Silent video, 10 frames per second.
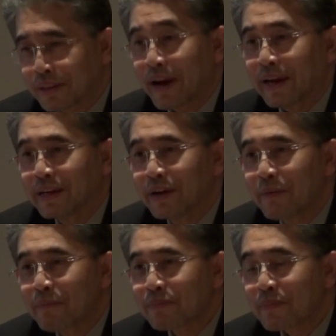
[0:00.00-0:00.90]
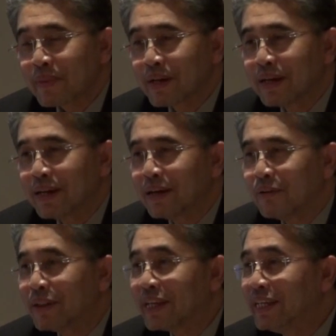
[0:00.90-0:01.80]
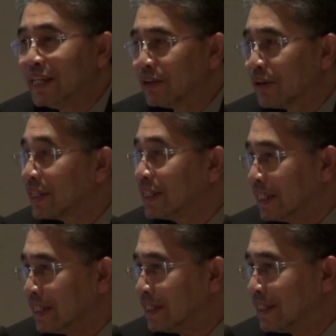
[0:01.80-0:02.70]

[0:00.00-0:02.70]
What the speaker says: a threat, with a D, not a T,